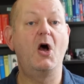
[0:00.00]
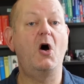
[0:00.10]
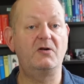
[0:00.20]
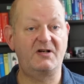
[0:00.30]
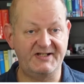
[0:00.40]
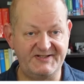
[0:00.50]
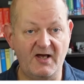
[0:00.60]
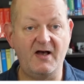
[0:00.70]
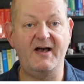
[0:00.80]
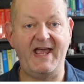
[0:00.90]
on
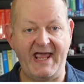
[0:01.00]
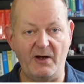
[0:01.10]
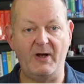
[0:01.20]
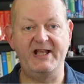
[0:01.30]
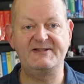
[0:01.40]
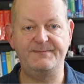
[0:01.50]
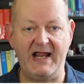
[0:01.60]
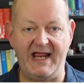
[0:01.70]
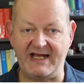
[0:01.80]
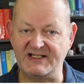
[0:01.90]
Qatar Airways
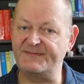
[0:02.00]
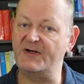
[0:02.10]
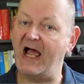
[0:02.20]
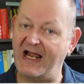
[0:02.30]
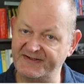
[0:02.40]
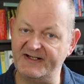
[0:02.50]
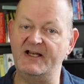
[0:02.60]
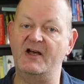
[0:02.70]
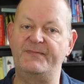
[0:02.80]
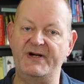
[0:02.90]
planes but under
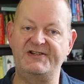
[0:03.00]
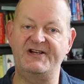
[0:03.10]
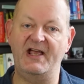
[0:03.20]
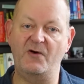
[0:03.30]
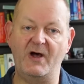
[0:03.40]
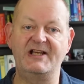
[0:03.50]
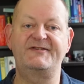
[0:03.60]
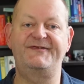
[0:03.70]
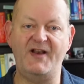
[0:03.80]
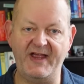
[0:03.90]
a British Airways
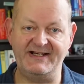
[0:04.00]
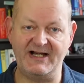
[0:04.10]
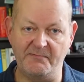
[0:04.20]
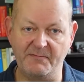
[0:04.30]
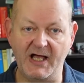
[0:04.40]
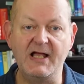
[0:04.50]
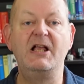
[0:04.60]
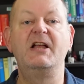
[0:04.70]
flight number,